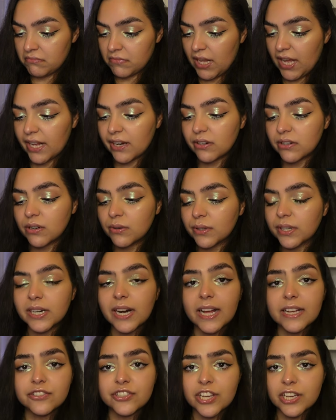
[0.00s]
I don't know what an
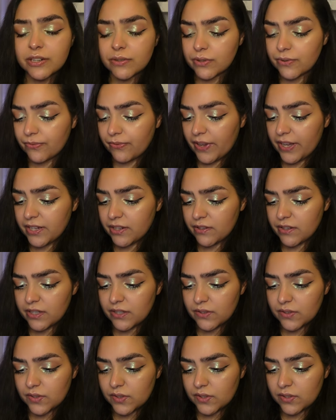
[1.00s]
eyeshadow definer
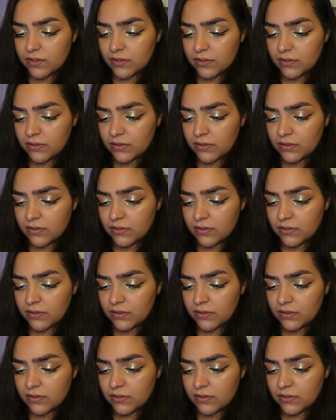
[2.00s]
is.